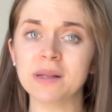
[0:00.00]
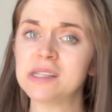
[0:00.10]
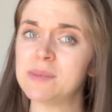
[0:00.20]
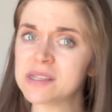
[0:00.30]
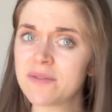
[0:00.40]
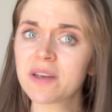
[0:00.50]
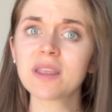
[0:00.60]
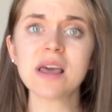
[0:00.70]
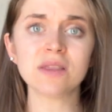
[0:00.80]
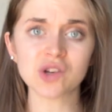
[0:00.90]
but
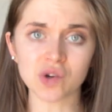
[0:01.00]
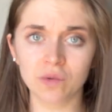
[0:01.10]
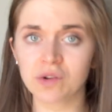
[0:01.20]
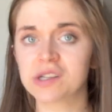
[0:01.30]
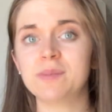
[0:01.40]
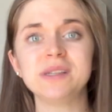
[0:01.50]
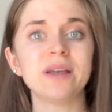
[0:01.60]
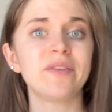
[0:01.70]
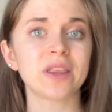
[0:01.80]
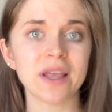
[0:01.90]
specifically in the shoulders,
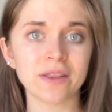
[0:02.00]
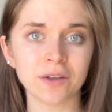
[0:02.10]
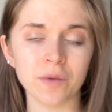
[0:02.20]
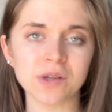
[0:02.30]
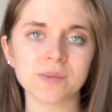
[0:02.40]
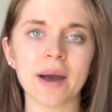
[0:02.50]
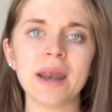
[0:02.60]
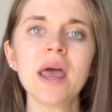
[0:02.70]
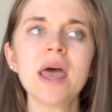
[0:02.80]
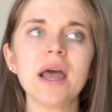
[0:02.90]
specifically in the glutes, right?